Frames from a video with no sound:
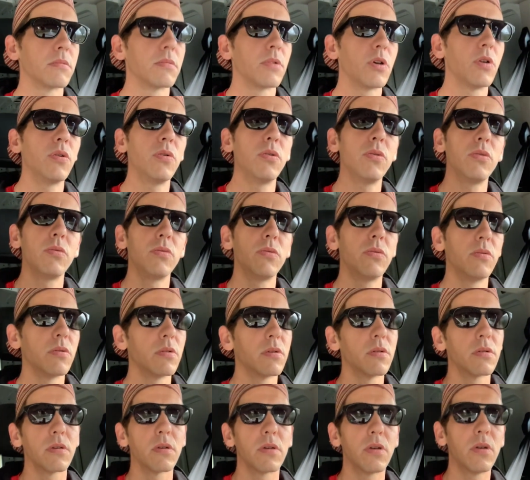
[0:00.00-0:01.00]

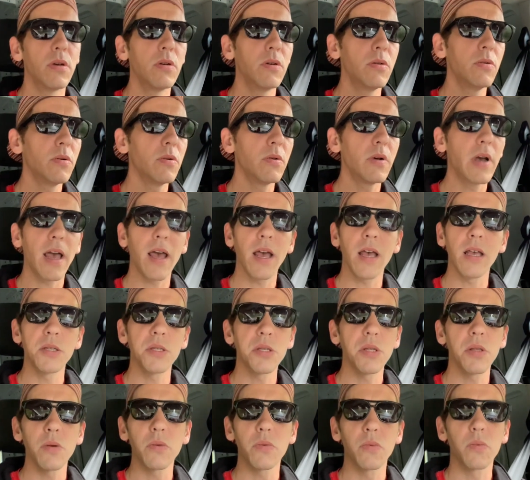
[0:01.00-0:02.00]
Who
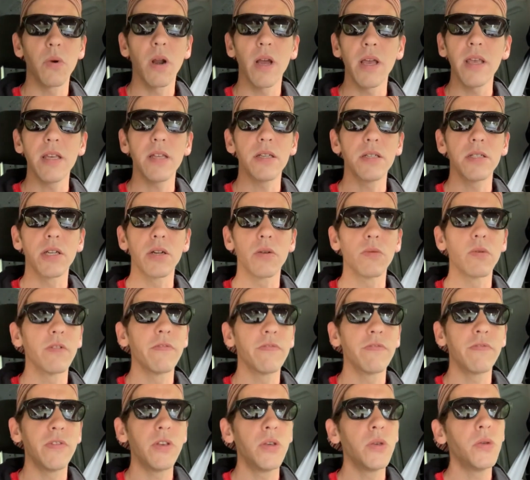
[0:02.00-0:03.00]
has the right to
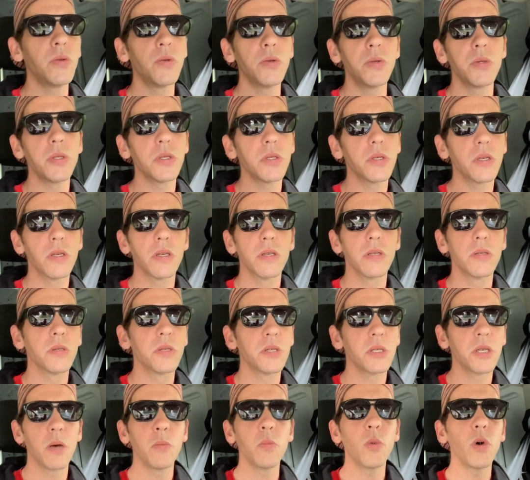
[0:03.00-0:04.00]
refuse
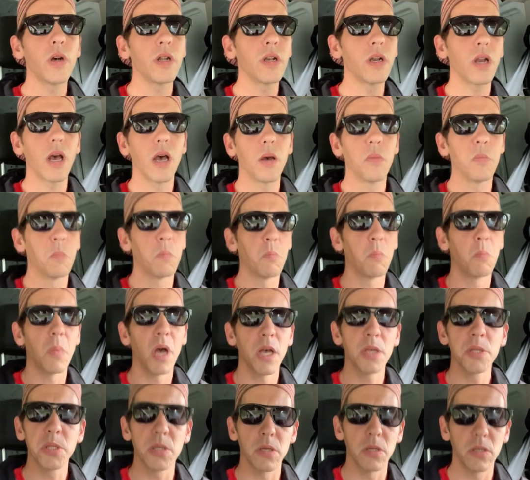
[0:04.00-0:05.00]
someone a
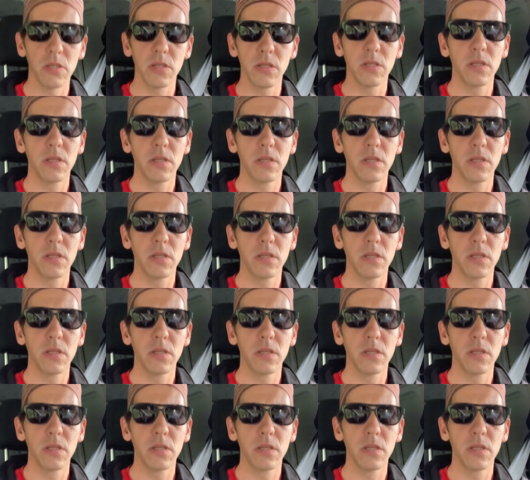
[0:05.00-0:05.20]
muzzle?